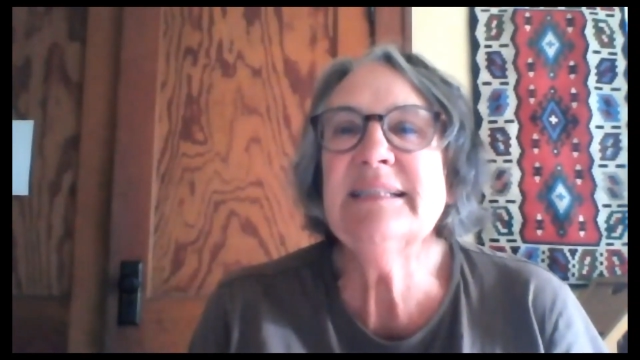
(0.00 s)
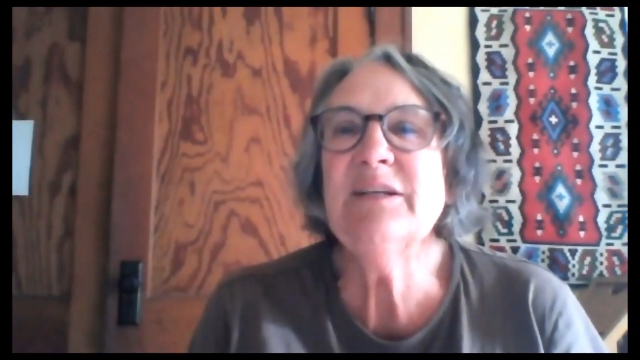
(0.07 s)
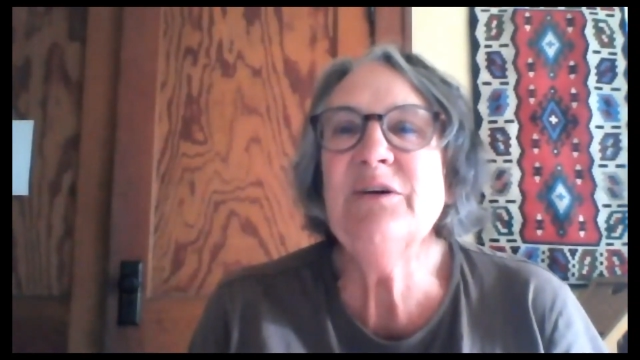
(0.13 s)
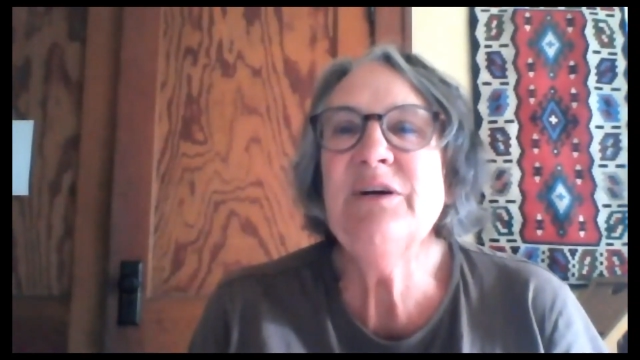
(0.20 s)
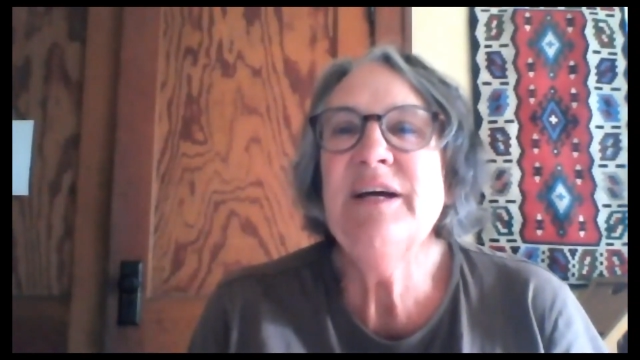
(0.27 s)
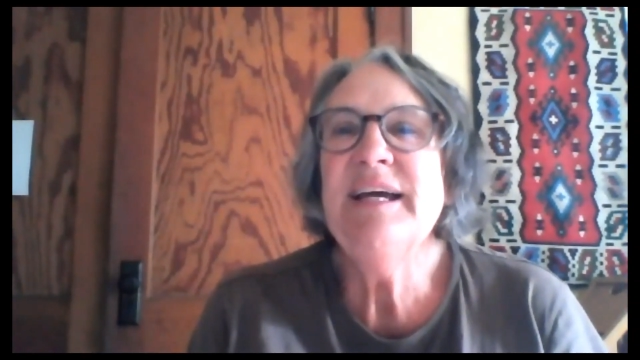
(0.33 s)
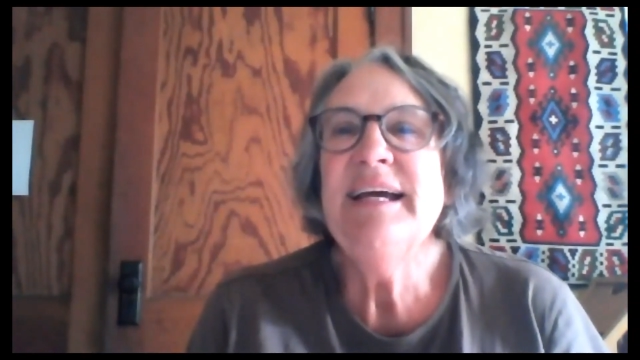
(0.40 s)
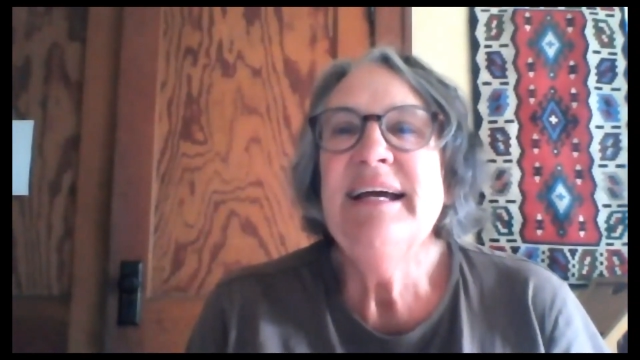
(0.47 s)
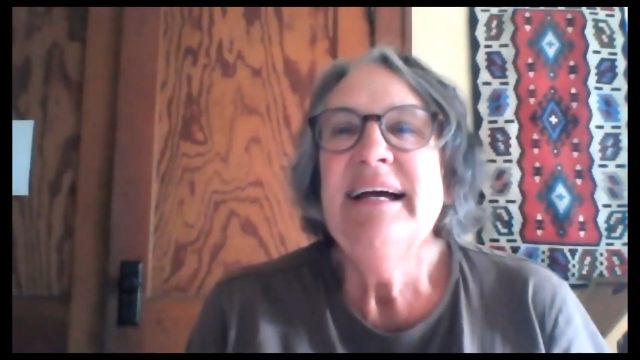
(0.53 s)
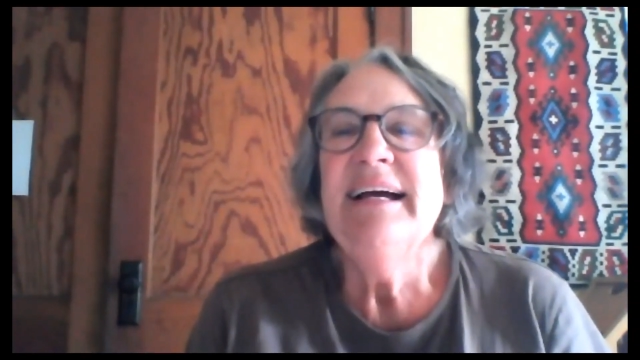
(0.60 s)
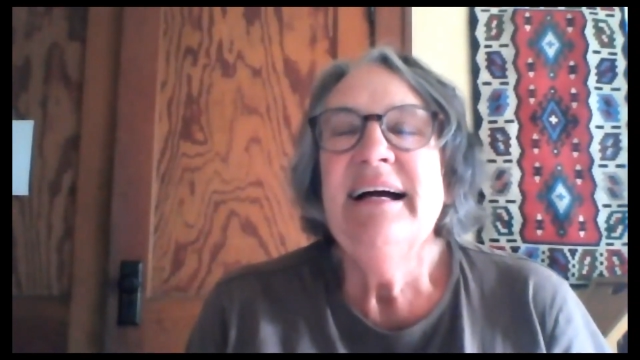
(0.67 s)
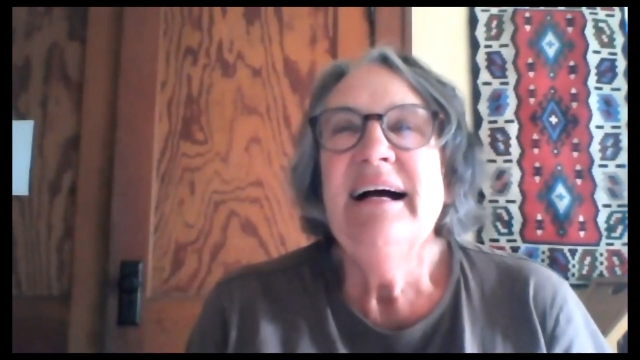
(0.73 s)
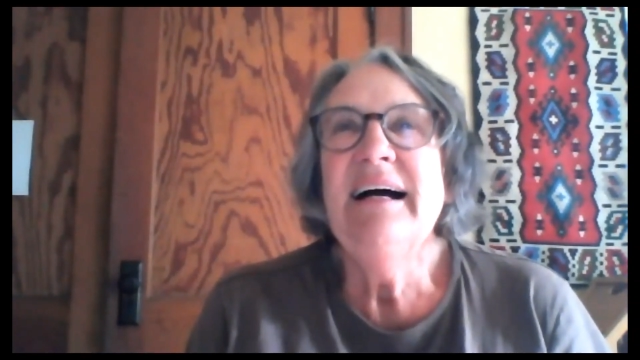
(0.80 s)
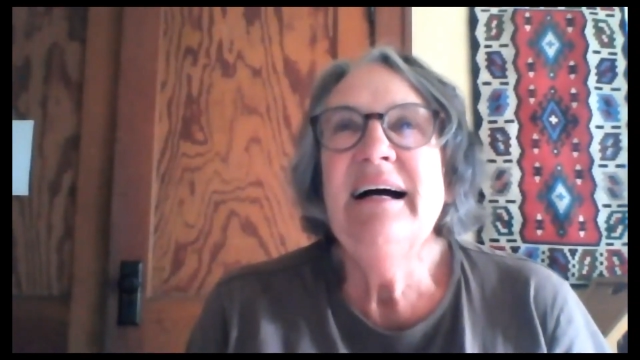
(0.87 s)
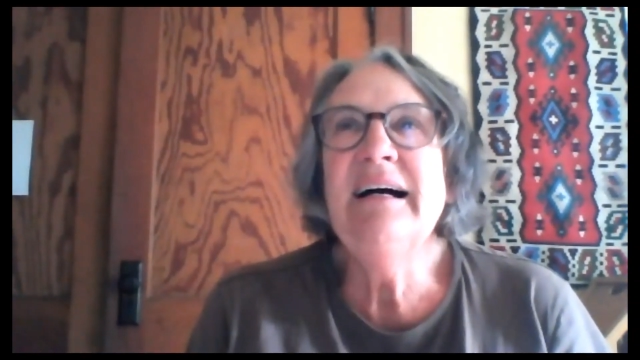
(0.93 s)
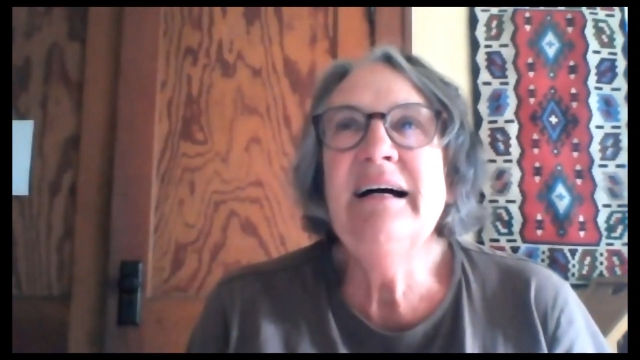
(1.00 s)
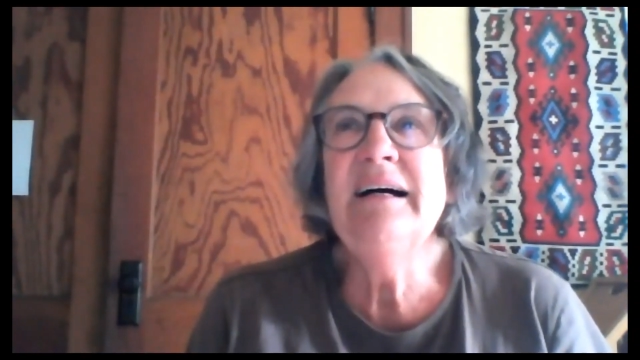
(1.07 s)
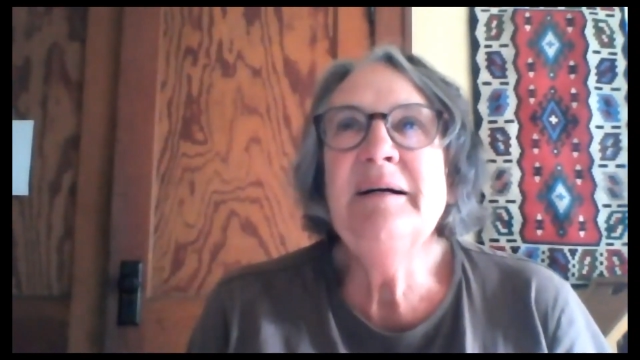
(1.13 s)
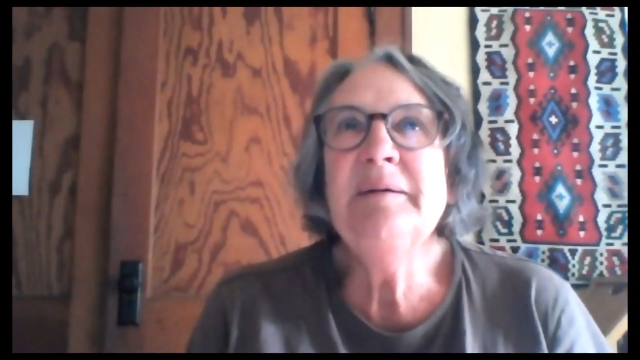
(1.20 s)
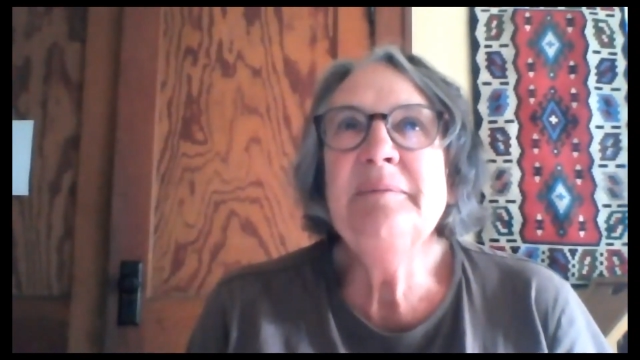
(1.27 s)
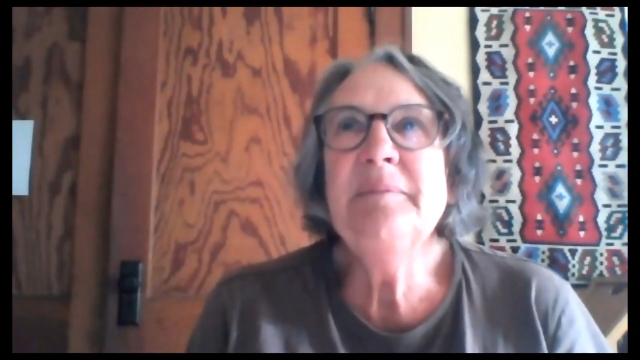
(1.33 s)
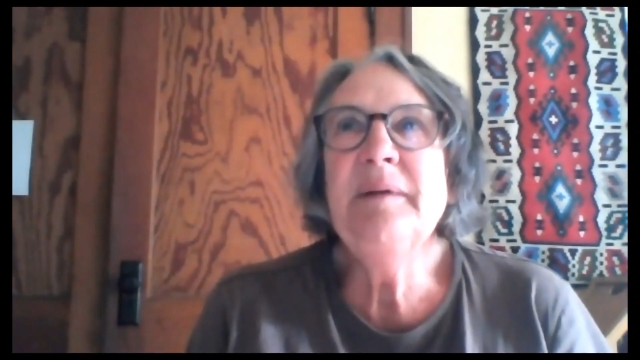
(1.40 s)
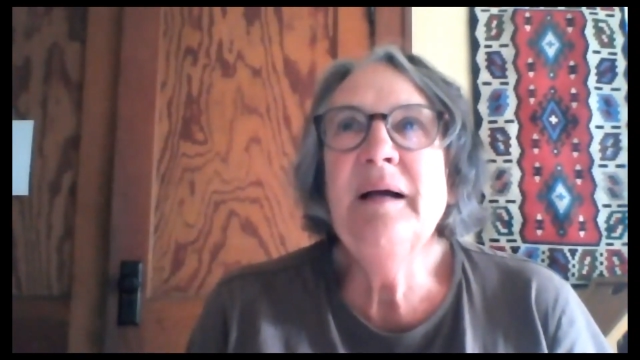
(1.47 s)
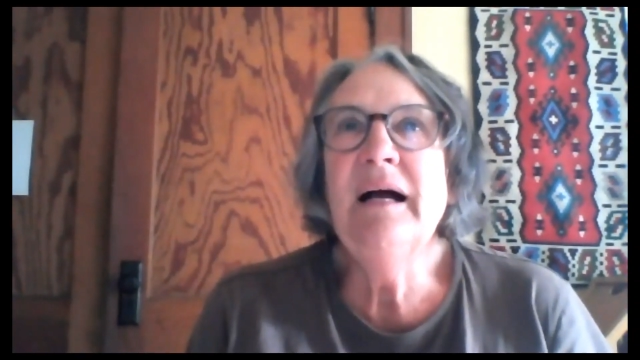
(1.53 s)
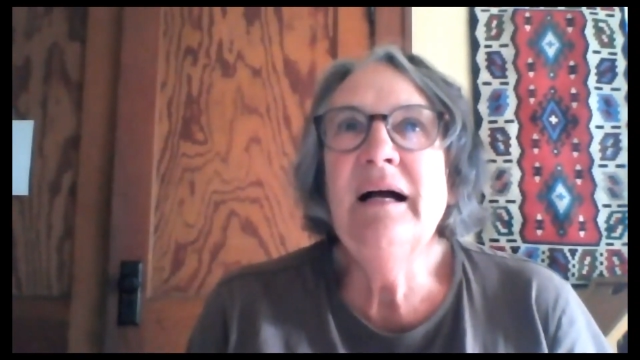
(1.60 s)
So, and